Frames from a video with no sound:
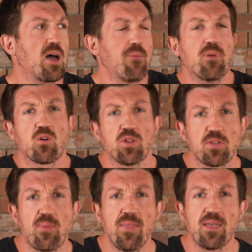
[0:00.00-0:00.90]
I'm not
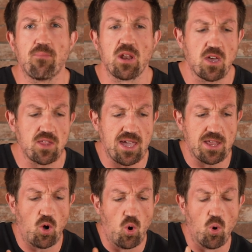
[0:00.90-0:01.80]
going to spend that money because
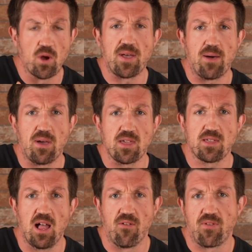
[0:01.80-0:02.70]
I can hoard that
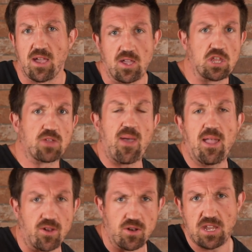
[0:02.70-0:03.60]
myself and I can
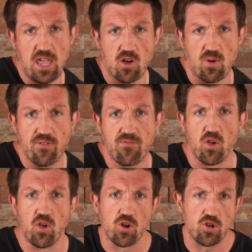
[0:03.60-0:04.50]
spend it on takeaway
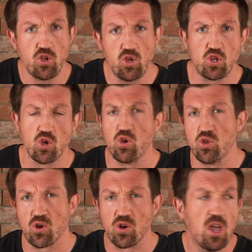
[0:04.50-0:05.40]
food or new
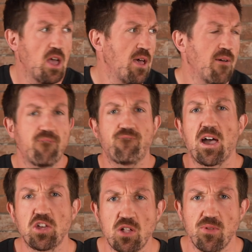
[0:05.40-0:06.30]
shoes or
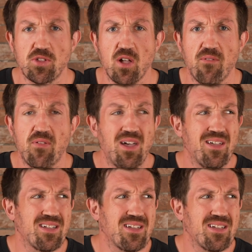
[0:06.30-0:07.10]
fashionable stuff,